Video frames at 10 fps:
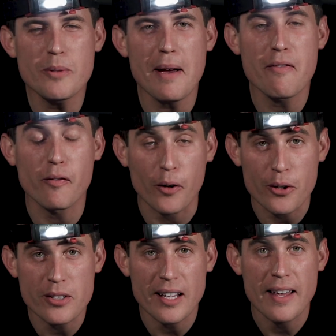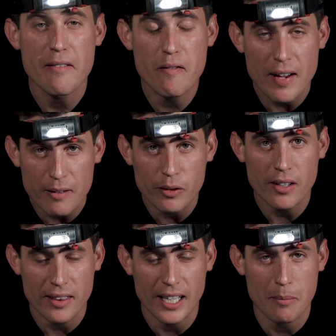is my first favorite
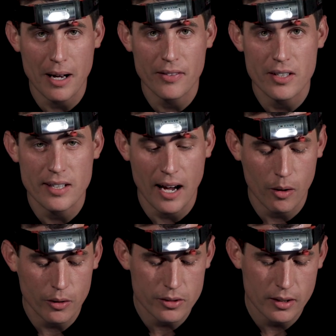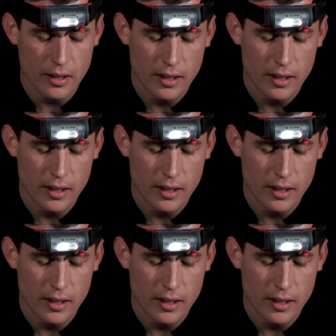thing about these towels?